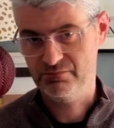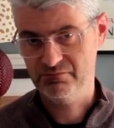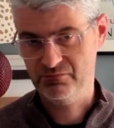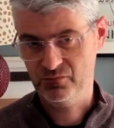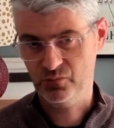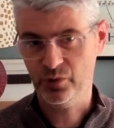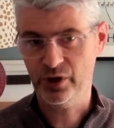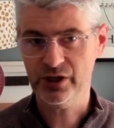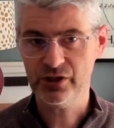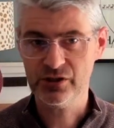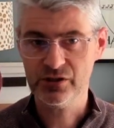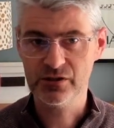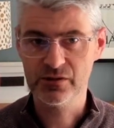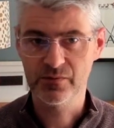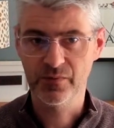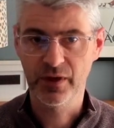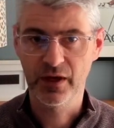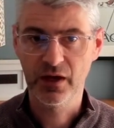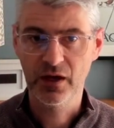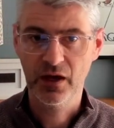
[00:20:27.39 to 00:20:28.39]

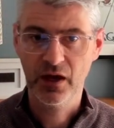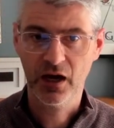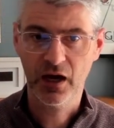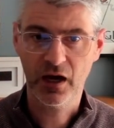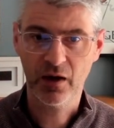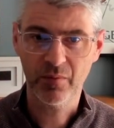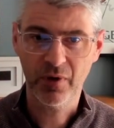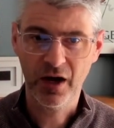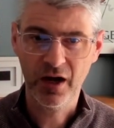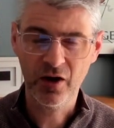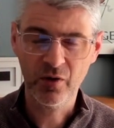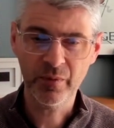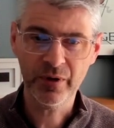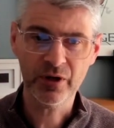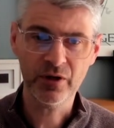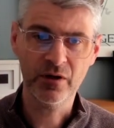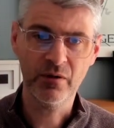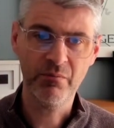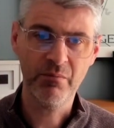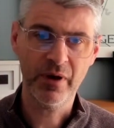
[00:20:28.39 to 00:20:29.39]
Wages. How am I
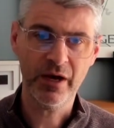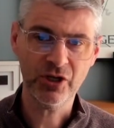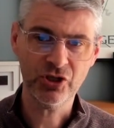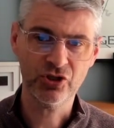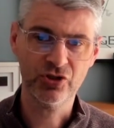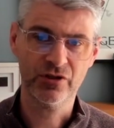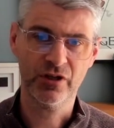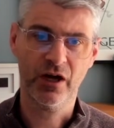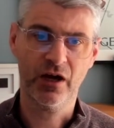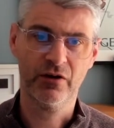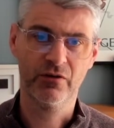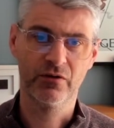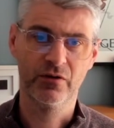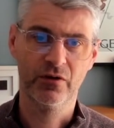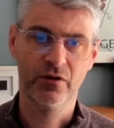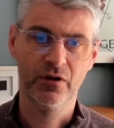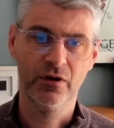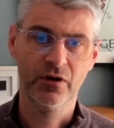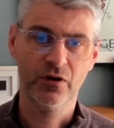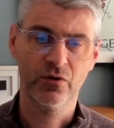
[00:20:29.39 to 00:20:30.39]
going to measure that?
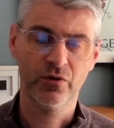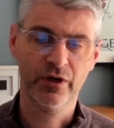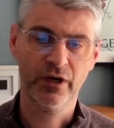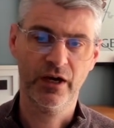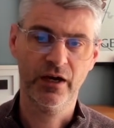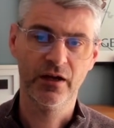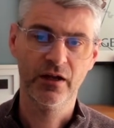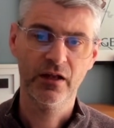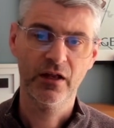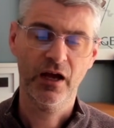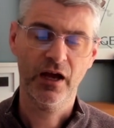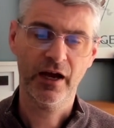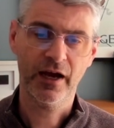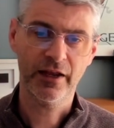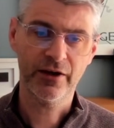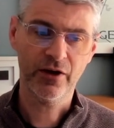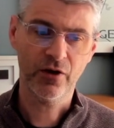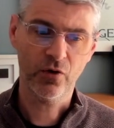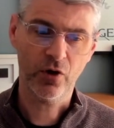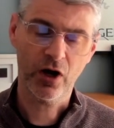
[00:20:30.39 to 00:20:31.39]
Okay,
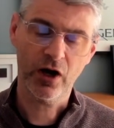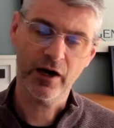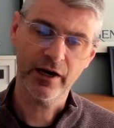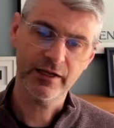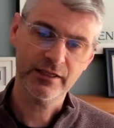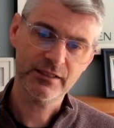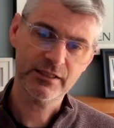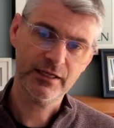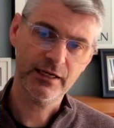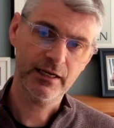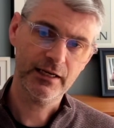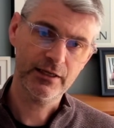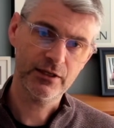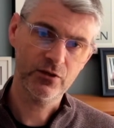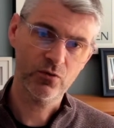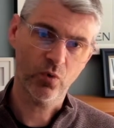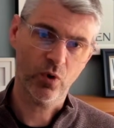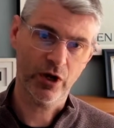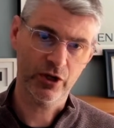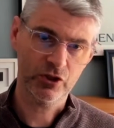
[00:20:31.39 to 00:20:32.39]
and ideally
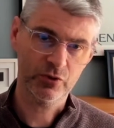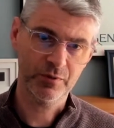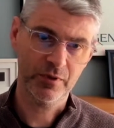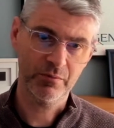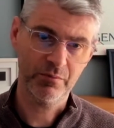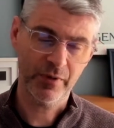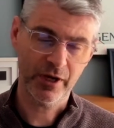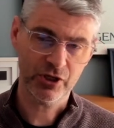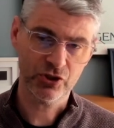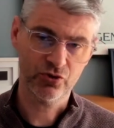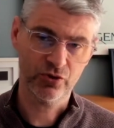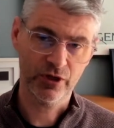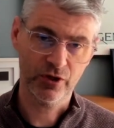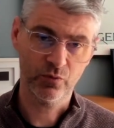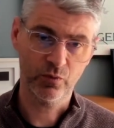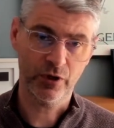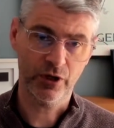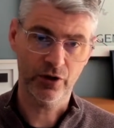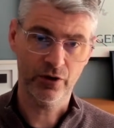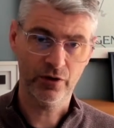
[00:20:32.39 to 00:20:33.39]
you want to be measuring
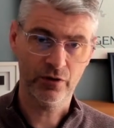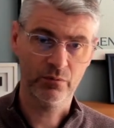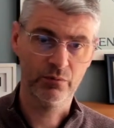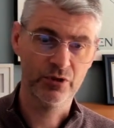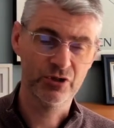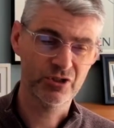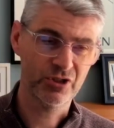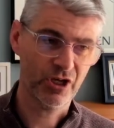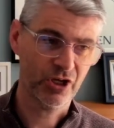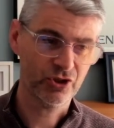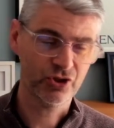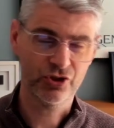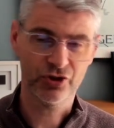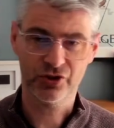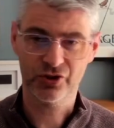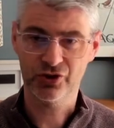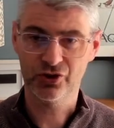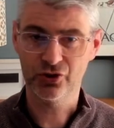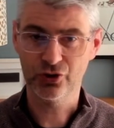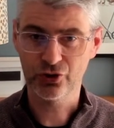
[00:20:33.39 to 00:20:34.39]
it with numbers, not
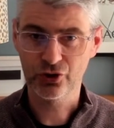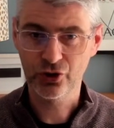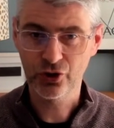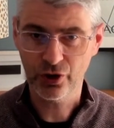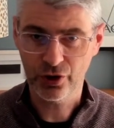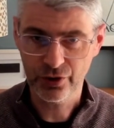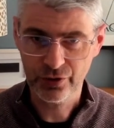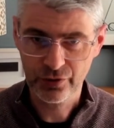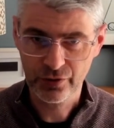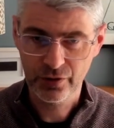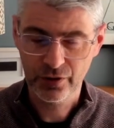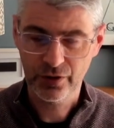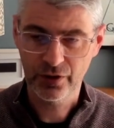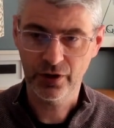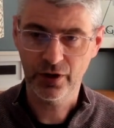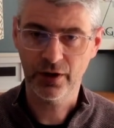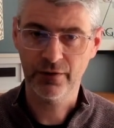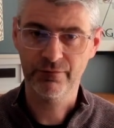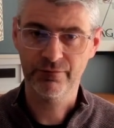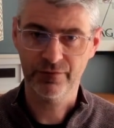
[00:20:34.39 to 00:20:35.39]
just your gut,
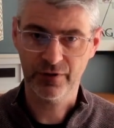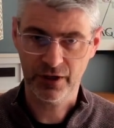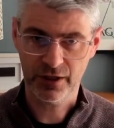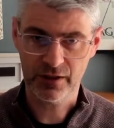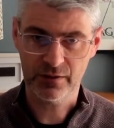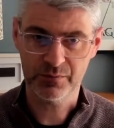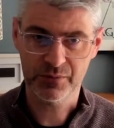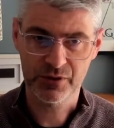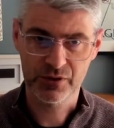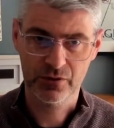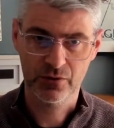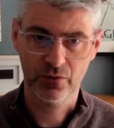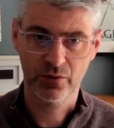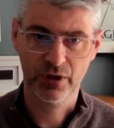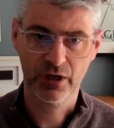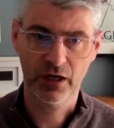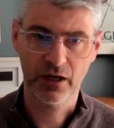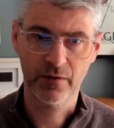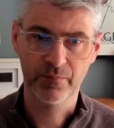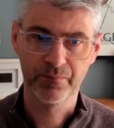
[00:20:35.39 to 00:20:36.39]
not vibes.
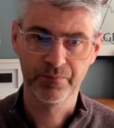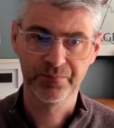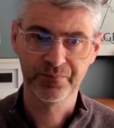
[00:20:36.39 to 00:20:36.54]
Okay,